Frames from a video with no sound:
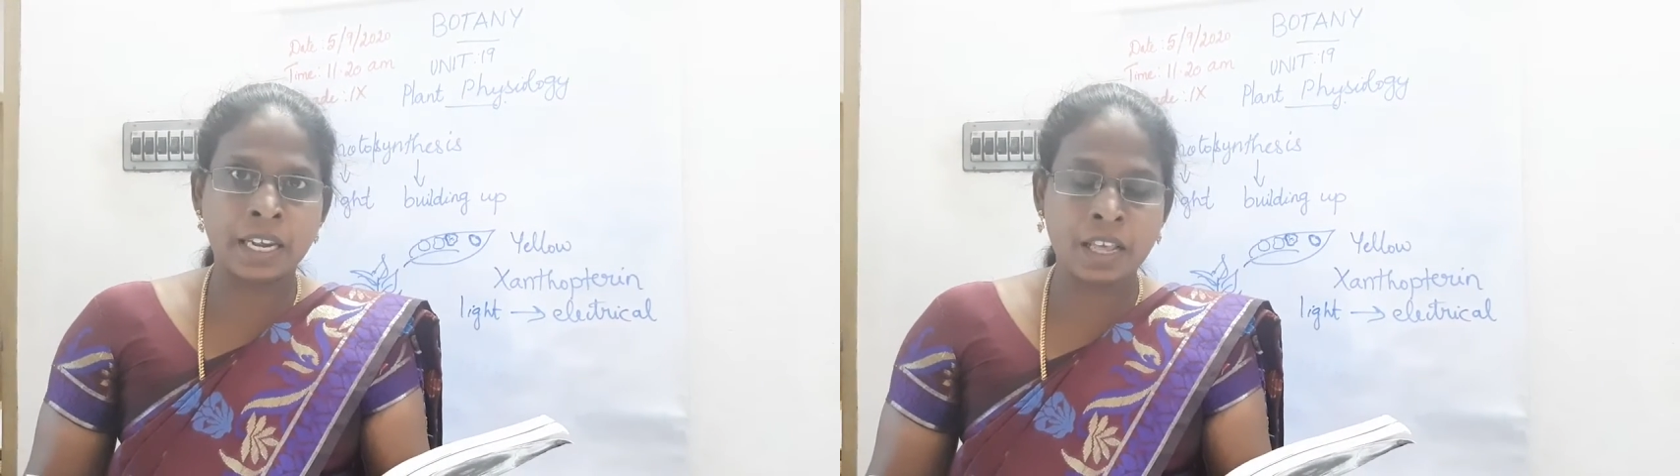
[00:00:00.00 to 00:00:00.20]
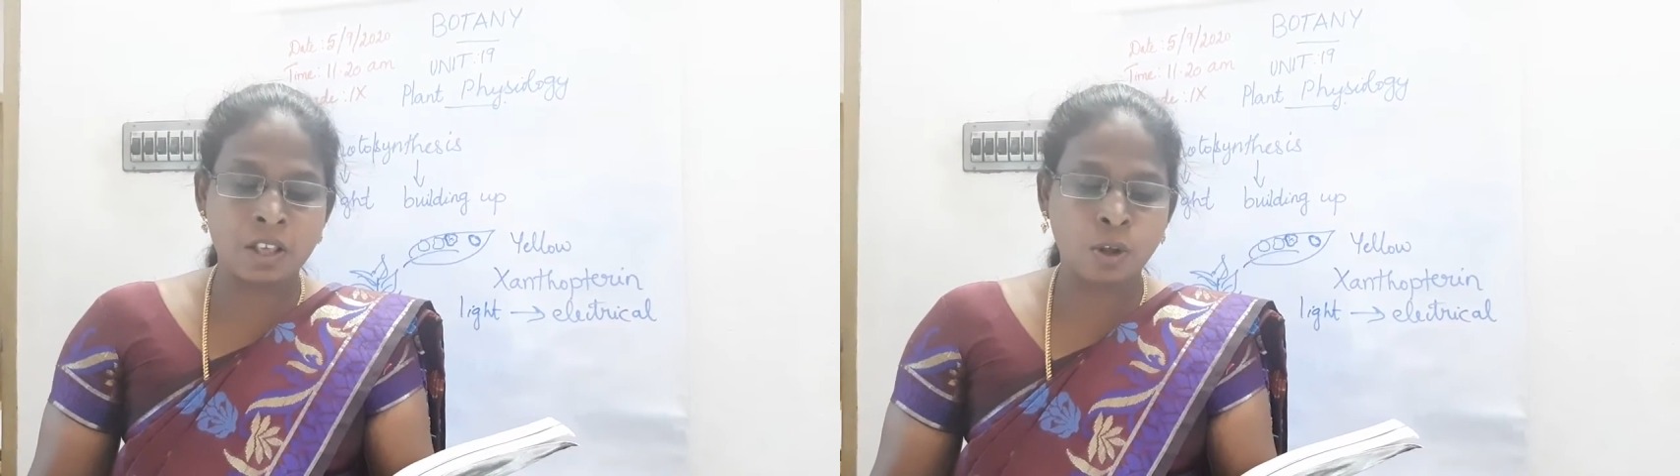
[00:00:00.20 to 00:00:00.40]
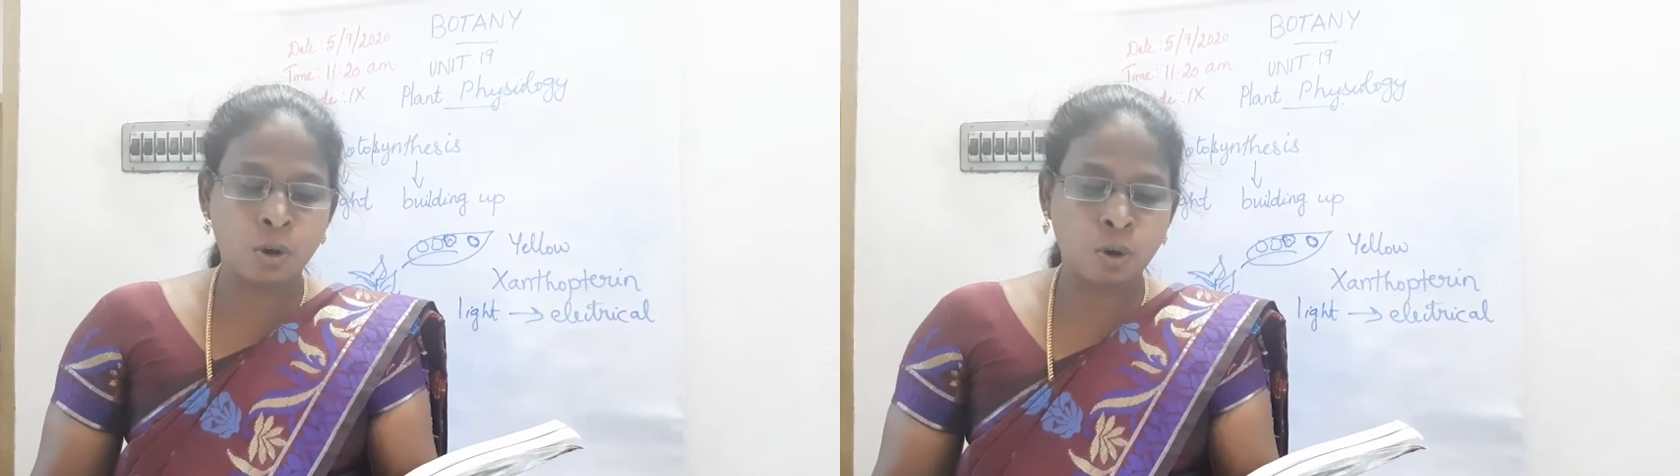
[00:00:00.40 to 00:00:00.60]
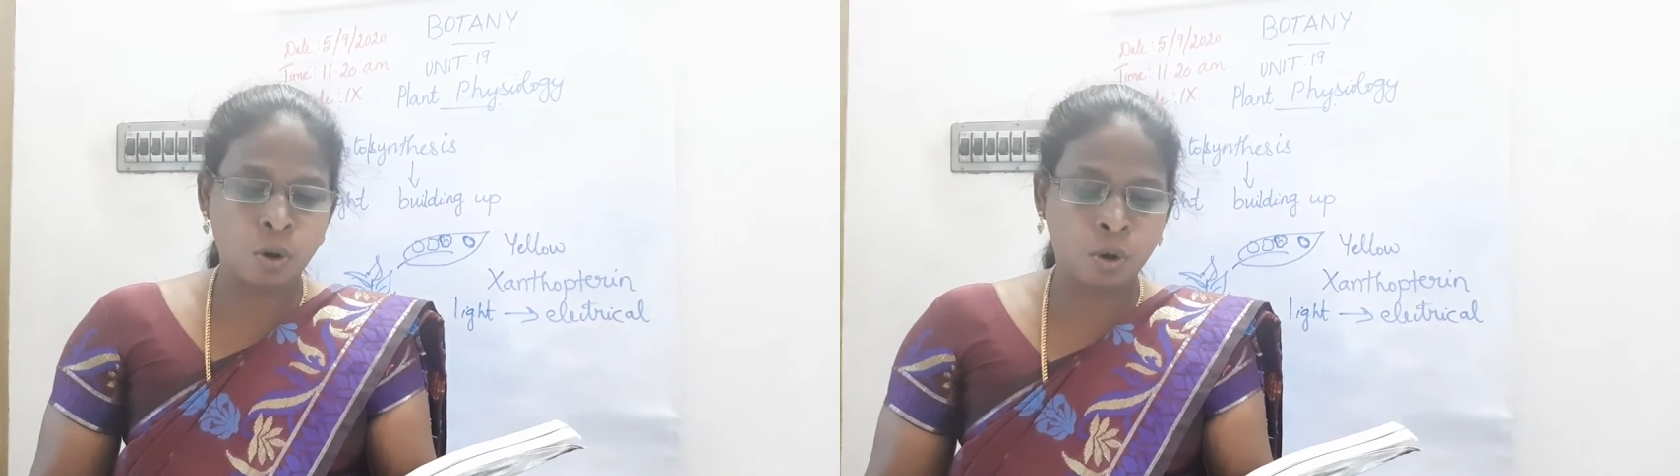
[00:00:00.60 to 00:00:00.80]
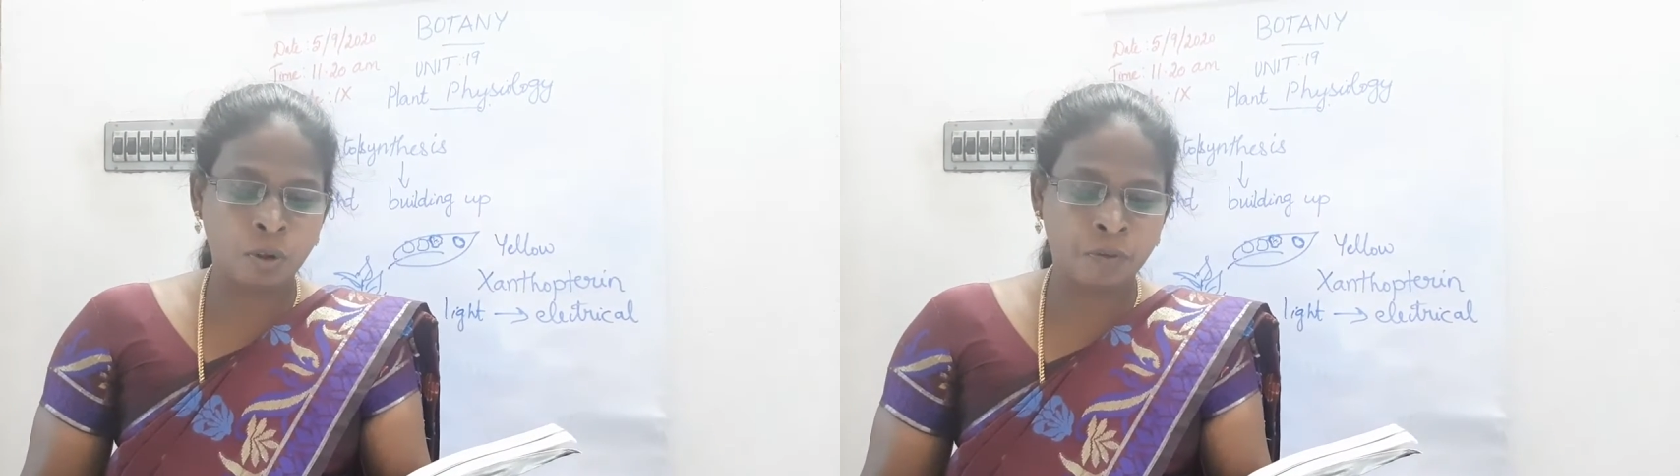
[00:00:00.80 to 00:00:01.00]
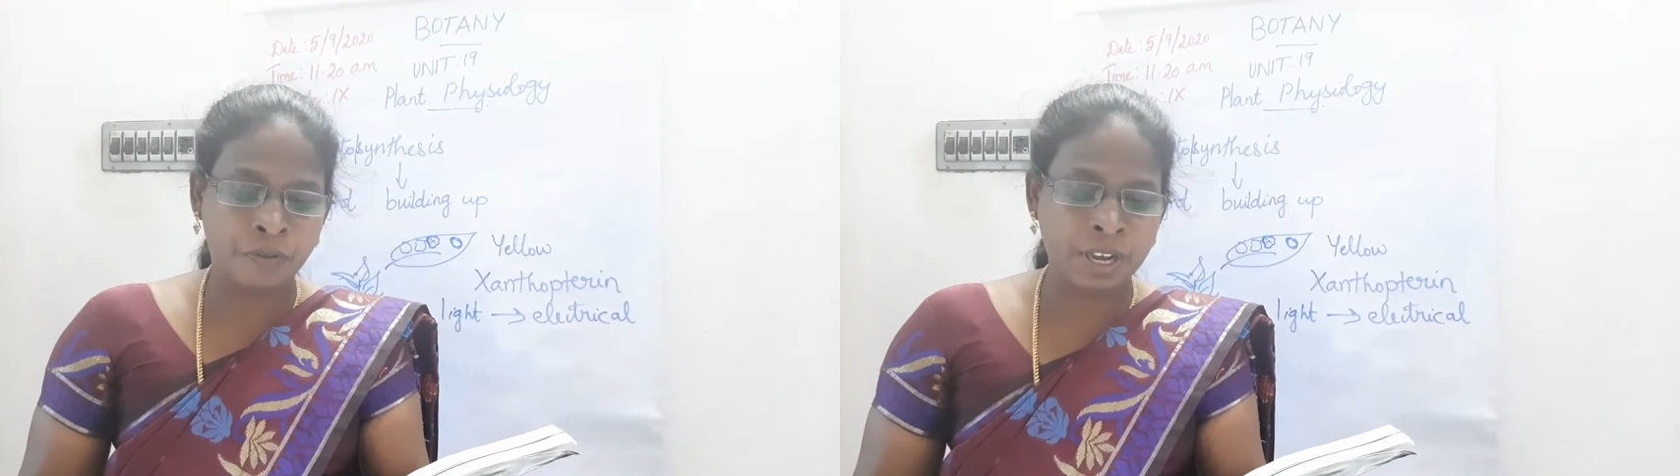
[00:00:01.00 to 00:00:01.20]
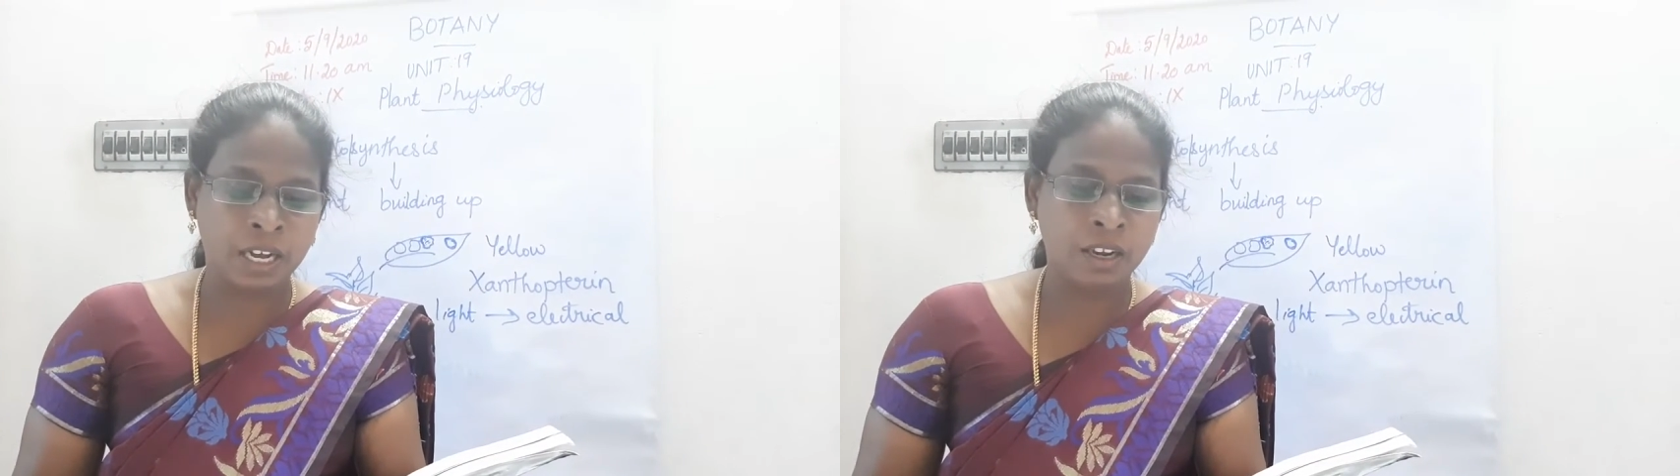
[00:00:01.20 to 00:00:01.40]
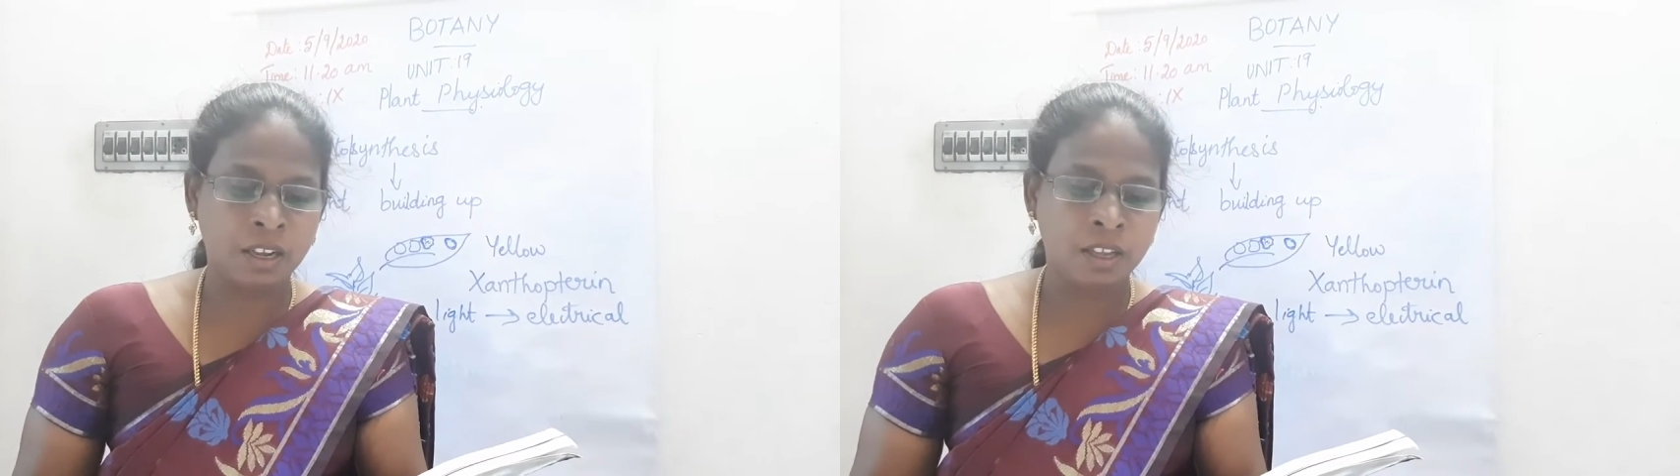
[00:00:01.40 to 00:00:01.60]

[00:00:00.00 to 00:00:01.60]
is chlorophyll.